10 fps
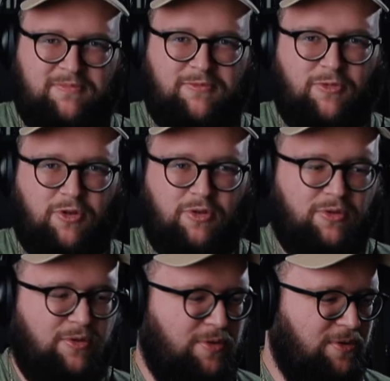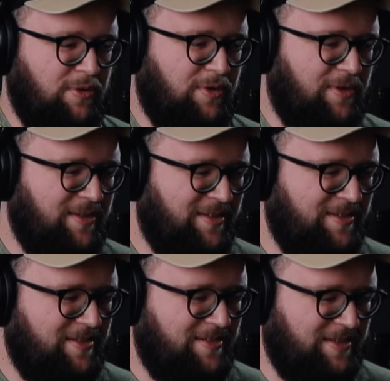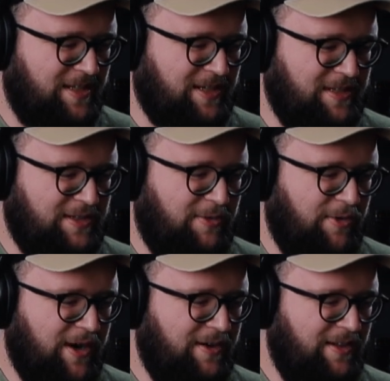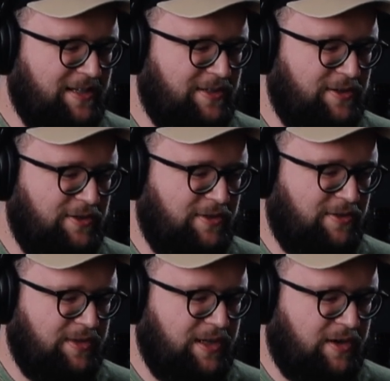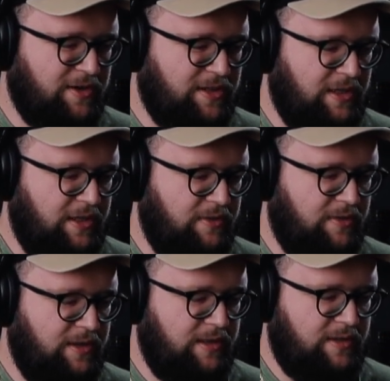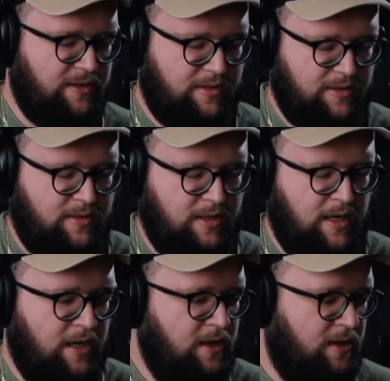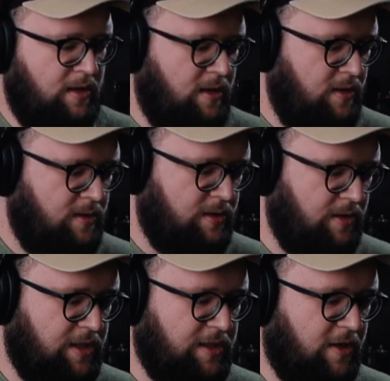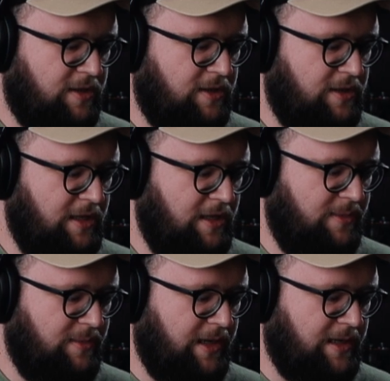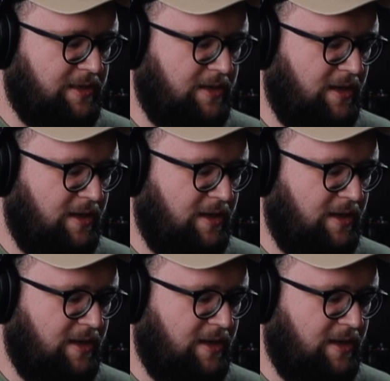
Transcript: Ooh, that's getting somewhere. Let's do a really harsh EQ on this. So it starts to seem like it's not